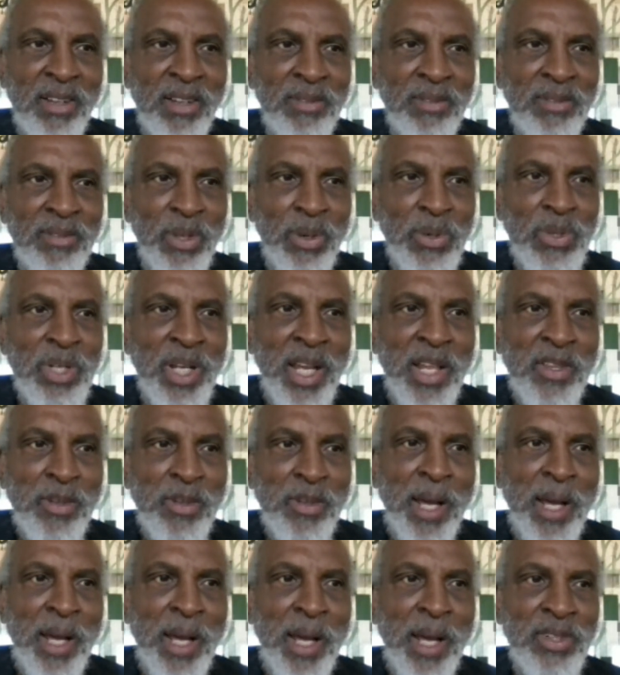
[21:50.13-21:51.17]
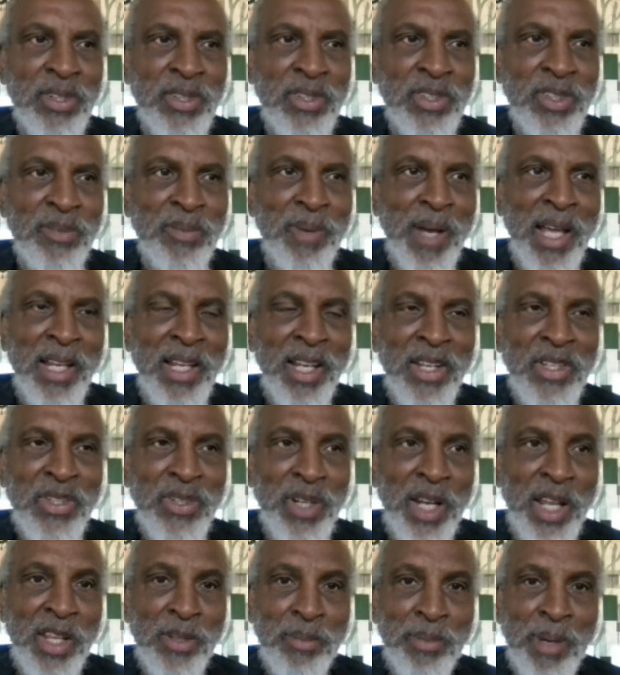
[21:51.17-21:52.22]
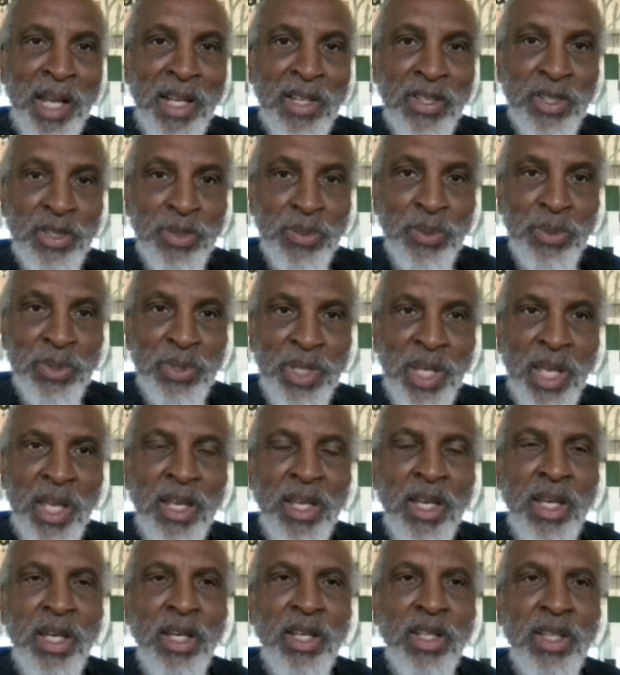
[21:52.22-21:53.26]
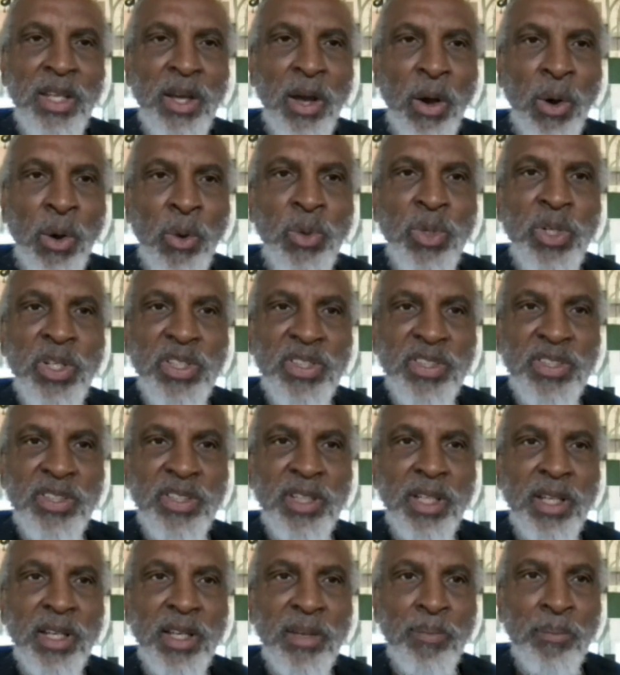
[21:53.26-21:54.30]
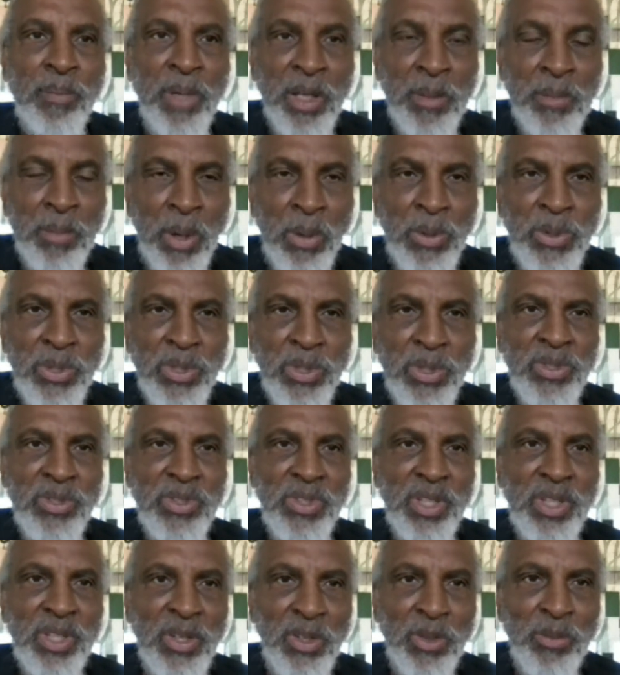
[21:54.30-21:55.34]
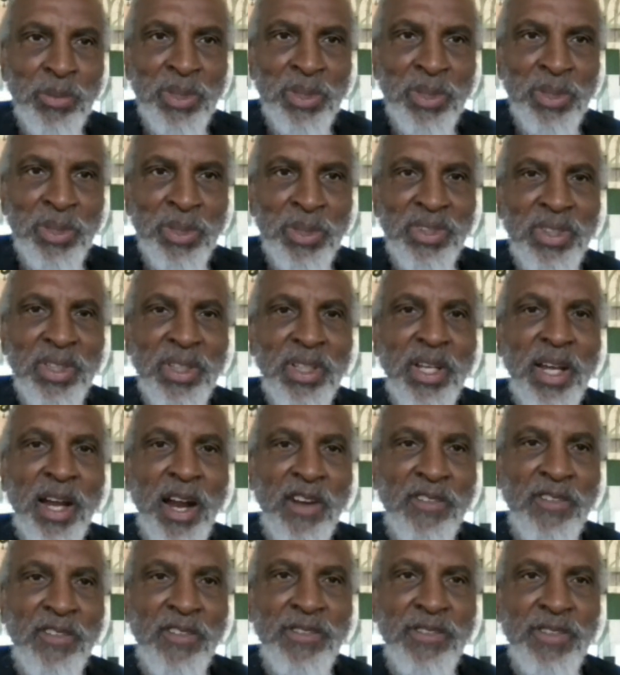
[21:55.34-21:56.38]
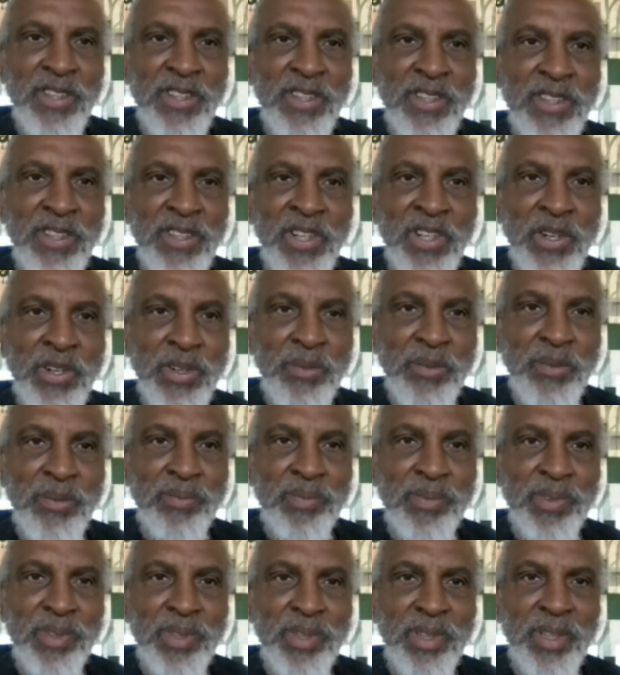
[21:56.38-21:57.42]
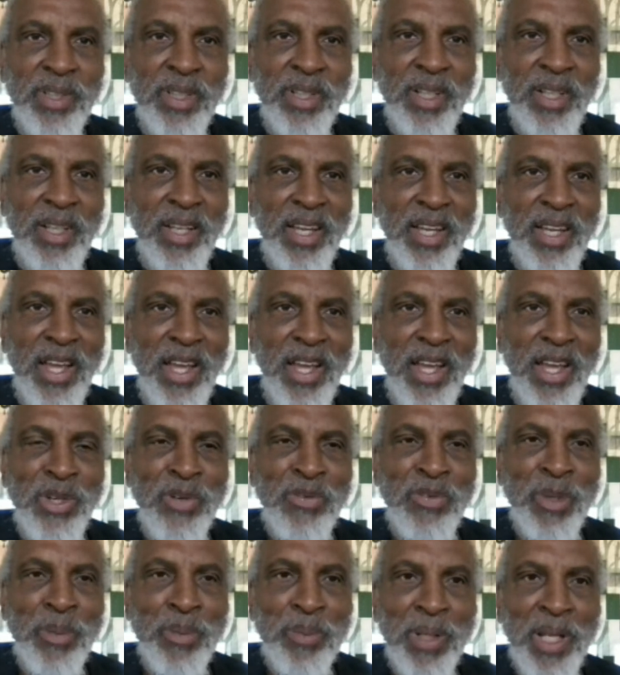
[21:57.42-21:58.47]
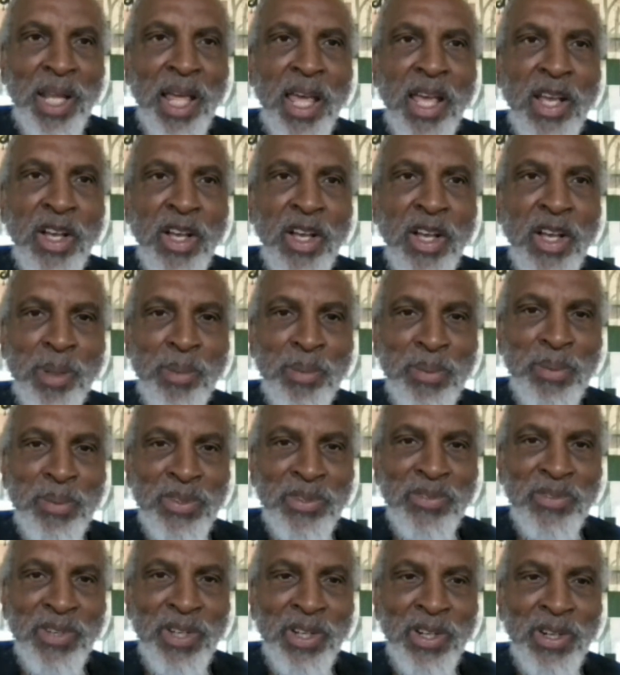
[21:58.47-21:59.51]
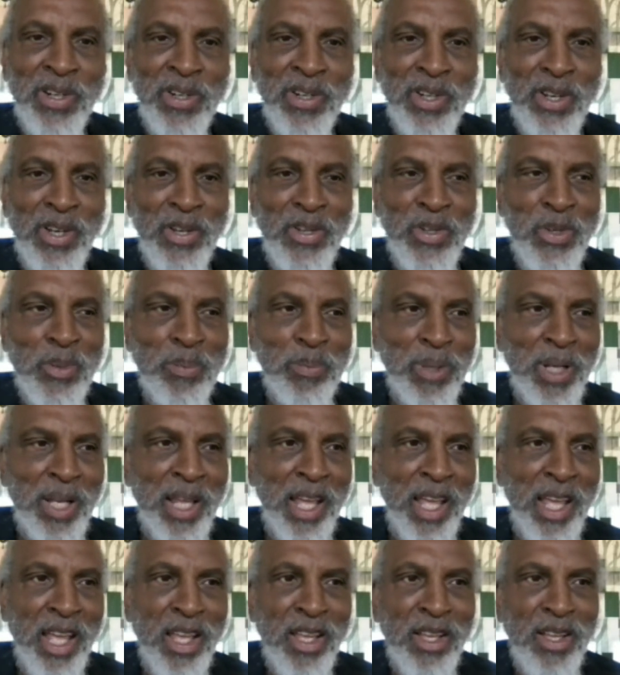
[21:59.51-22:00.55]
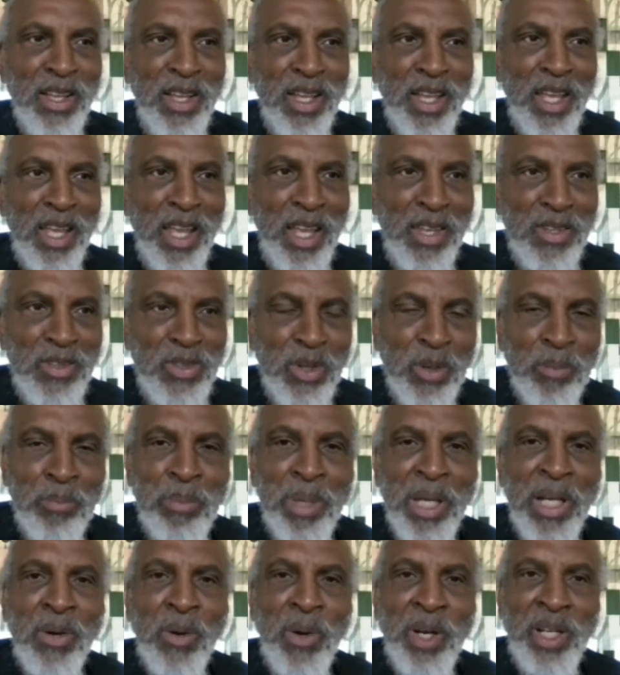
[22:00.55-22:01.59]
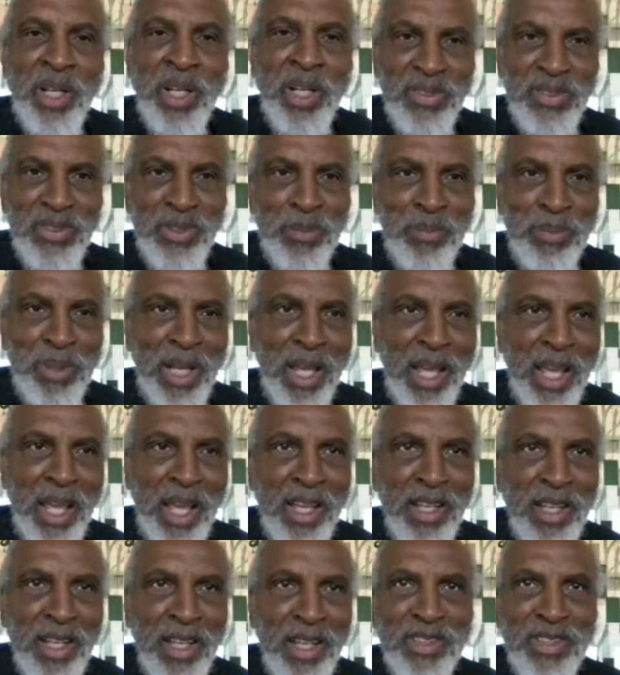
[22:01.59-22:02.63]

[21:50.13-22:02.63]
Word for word: social anthropologists and biological anthropologists will say the oldest emotions in human are, is fear. And so if you're playing on people's fear, you're playing to a big one. you're playing